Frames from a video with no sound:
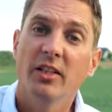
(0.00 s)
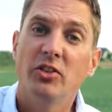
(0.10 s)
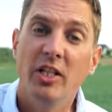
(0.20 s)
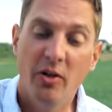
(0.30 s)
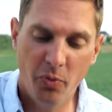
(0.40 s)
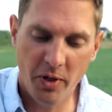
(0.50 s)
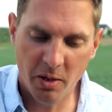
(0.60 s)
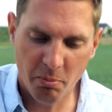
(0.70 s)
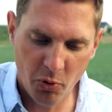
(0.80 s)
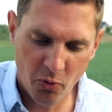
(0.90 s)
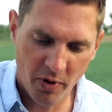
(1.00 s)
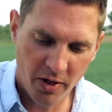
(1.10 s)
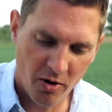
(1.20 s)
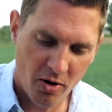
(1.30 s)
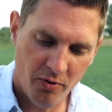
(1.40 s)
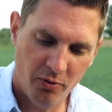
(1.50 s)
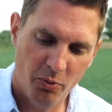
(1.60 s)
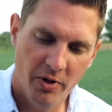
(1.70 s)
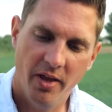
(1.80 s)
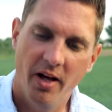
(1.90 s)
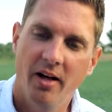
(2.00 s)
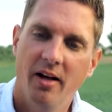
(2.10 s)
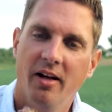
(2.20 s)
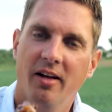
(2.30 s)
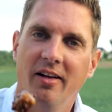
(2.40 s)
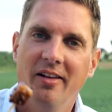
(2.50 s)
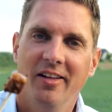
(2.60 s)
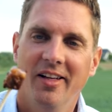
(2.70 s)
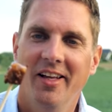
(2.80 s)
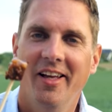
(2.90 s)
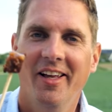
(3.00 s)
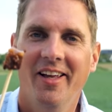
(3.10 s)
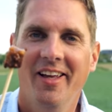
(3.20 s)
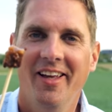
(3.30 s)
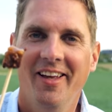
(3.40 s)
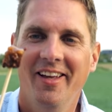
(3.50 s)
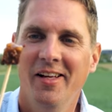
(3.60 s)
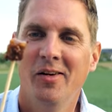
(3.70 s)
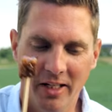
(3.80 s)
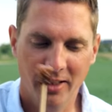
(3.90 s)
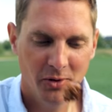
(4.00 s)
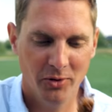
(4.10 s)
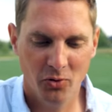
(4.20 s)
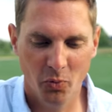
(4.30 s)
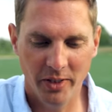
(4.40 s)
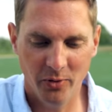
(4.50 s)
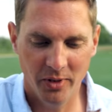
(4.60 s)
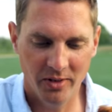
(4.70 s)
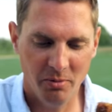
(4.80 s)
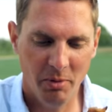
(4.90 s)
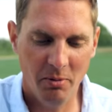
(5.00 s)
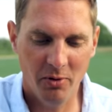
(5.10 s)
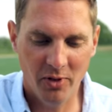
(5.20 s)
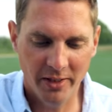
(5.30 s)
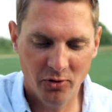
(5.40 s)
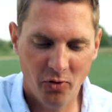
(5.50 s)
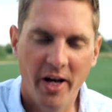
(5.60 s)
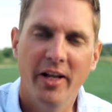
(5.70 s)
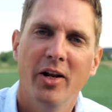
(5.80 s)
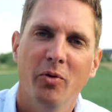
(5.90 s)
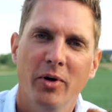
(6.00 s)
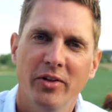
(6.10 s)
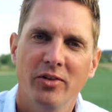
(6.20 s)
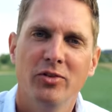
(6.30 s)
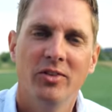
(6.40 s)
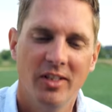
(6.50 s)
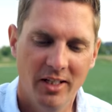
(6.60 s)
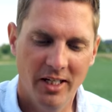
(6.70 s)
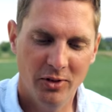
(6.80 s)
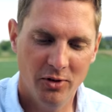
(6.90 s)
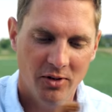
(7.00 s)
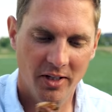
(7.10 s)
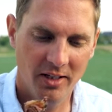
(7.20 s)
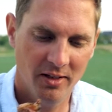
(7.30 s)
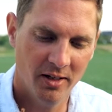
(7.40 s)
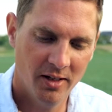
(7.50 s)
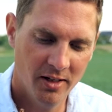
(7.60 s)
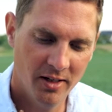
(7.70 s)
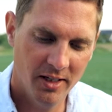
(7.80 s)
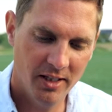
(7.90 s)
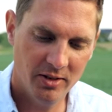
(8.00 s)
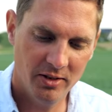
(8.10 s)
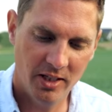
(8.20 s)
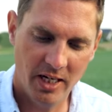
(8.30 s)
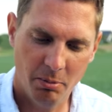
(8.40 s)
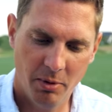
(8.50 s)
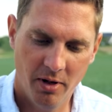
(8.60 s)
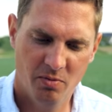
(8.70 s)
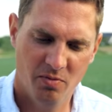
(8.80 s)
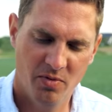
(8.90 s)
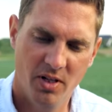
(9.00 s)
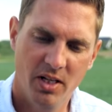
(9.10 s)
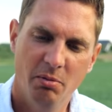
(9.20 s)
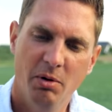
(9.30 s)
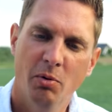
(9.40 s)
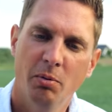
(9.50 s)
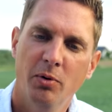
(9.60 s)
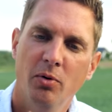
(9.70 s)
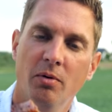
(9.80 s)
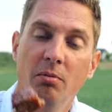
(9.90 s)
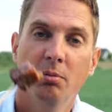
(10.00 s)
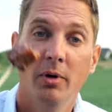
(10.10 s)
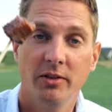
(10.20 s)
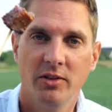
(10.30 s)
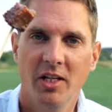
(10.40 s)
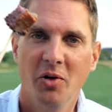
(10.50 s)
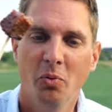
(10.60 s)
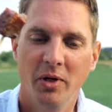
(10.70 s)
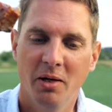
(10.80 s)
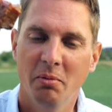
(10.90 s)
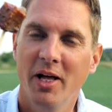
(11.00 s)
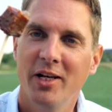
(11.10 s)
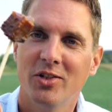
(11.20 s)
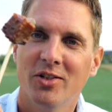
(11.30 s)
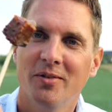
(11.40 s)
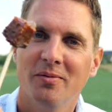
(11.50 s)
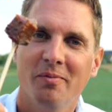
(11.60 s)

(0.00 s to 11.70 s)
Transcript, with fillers: Let's see if we can pull one off with a... Hey, hey, hey, it looks way too easy. Maybe let's try another one, just in case you think it's a setup. A little bit more pull, but still we can manage.